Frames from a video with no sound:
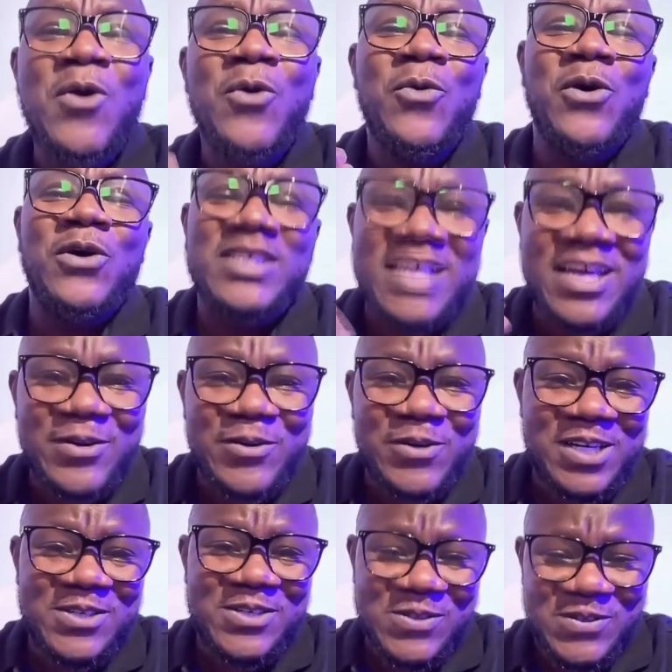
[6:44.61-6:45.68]
what are you
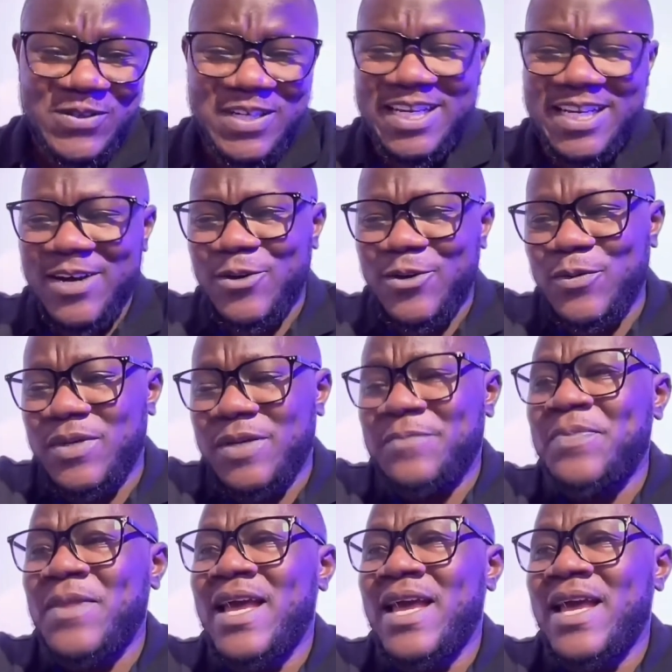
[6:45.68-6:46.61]
going to do in Nairobi?